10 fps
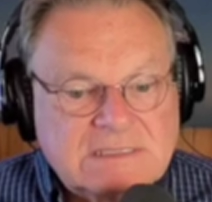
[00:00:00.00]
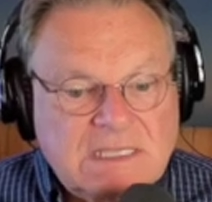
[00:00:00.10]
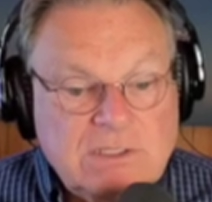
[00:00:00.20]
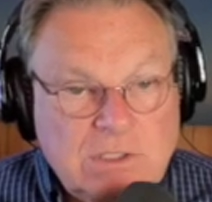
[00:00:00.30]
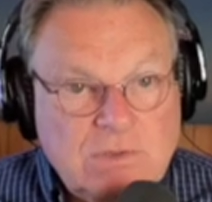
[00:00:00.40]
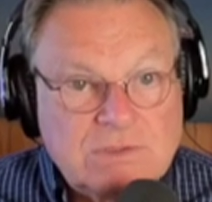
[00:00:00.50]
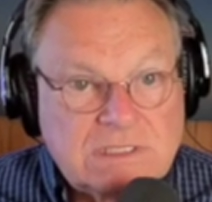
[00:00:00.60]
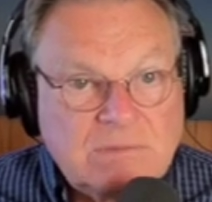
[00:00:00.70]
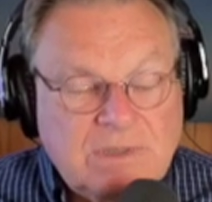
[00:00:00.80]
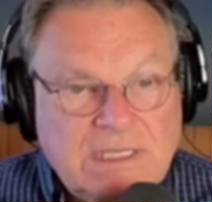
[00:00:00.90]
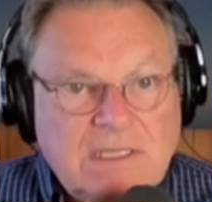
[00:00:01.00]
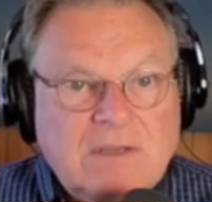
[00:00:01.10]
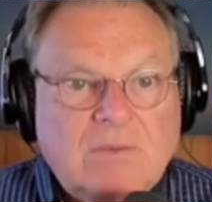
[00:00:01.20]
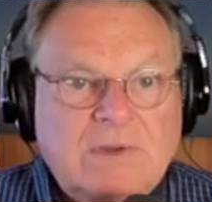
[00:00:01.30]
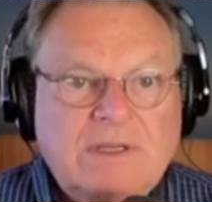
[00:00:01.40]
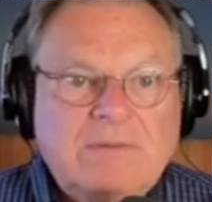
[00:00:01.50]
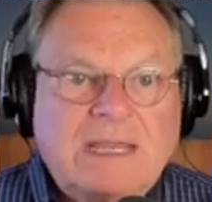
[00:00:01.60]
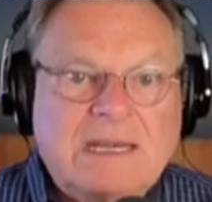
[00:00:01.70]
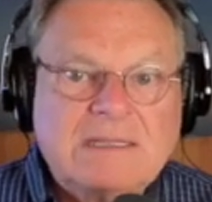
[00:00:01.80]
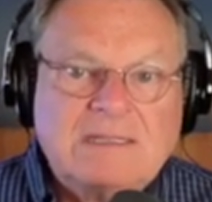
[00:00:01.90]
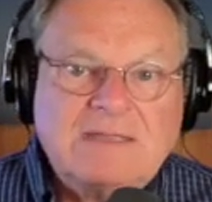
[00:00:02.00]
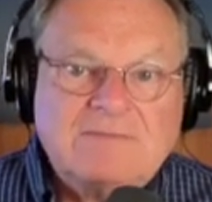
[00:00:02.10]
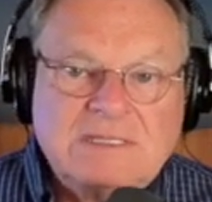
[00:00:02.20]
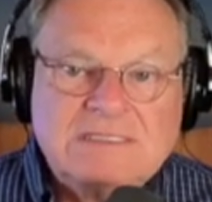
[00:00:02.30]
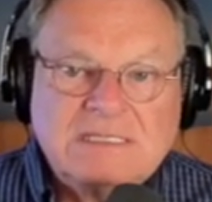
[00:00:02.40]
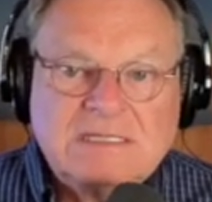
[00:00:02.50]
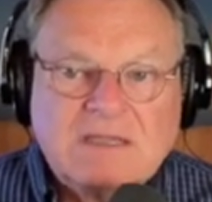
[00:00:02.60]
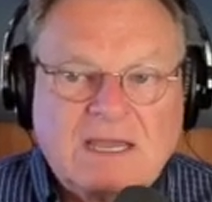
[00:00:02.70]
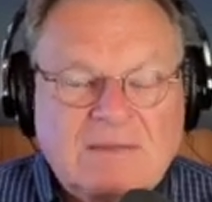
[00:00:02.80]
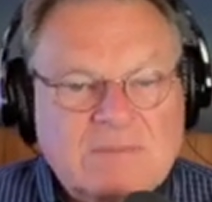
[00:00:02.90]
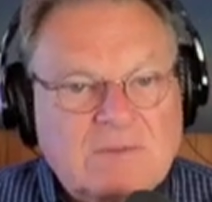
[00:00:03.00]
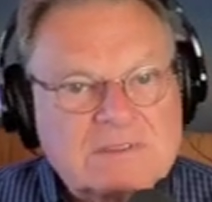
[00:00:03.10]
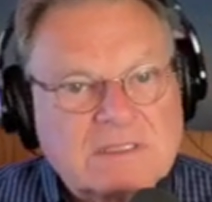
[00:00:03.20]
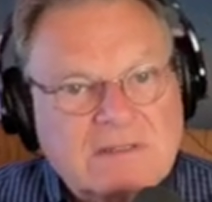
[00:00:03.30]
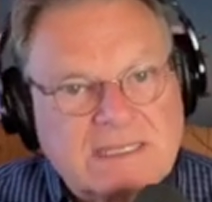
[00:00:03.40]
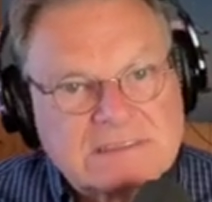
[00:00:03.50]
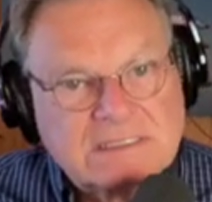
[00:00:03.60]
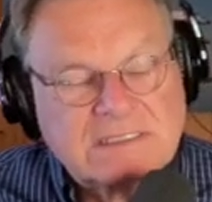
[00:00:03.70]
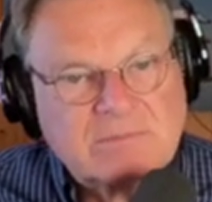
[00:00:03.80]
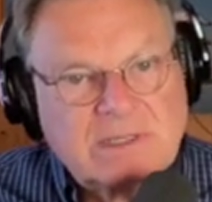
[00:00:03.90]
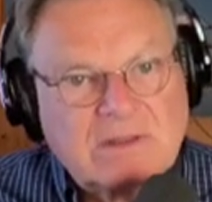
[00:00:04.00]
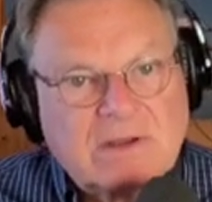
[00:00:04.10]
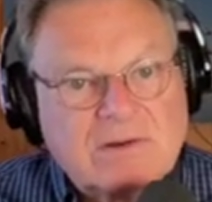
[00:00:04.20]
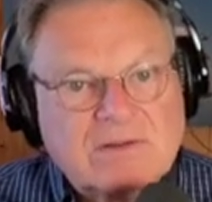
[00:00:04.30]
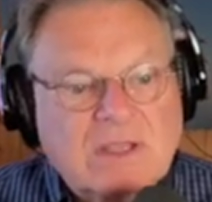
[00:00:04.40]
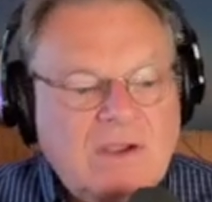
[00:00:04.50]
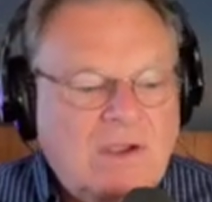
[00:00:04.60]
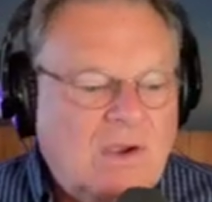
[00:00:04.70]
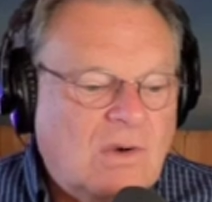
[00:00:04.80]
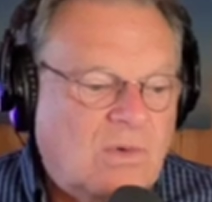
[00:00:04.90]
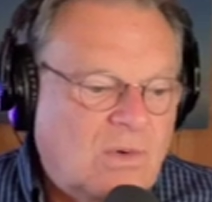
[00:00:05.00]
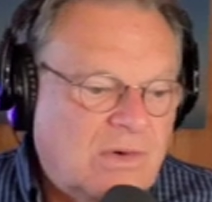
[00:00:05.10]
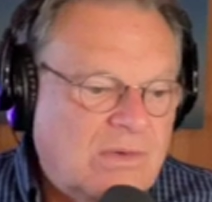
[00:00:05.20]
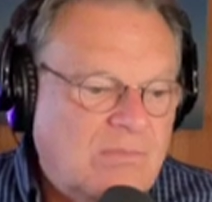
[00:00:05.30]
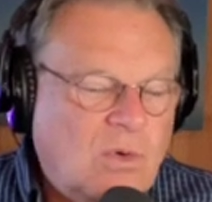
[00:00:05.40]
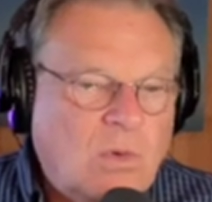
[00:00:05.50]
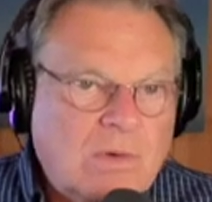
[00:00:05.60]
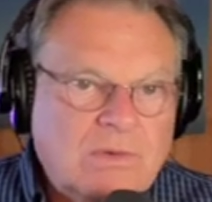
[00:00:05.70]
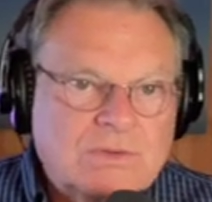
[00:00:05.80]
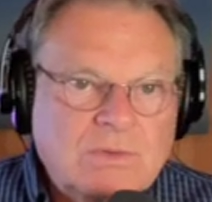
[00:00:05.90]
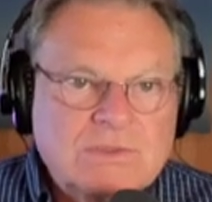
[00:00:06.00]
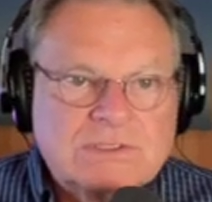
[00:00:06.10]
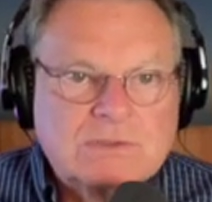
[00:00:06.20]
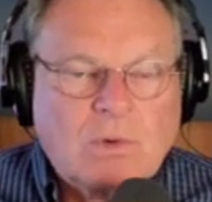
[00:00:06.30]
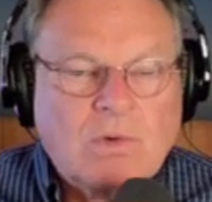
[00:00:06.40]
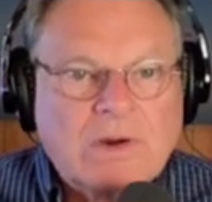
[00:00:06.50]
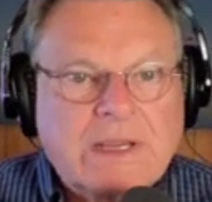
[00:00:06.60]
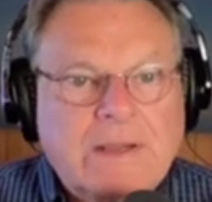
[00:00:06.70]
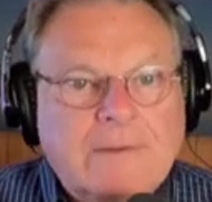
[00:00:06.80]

It used to be when you had a TV sitcom, there was a lesson to be learned or a moral to a story.